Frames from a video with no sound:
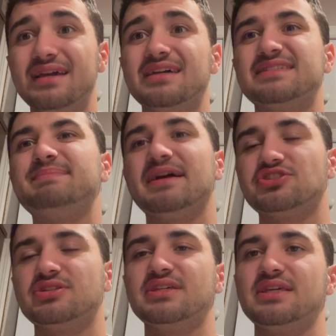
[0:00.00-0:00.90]

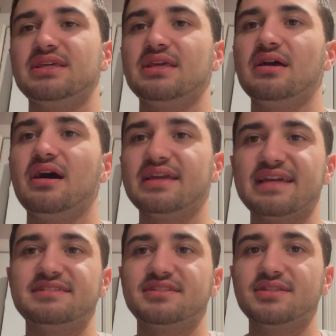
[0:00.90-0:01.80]
especially
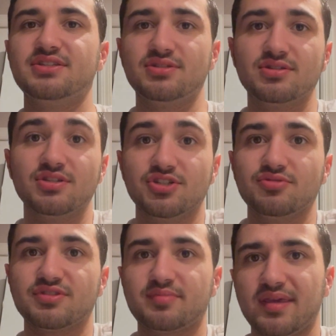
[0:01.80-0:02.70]
against the
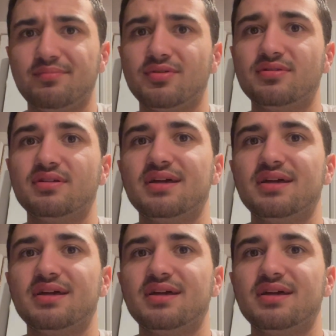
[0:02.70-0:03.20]
Jewish people.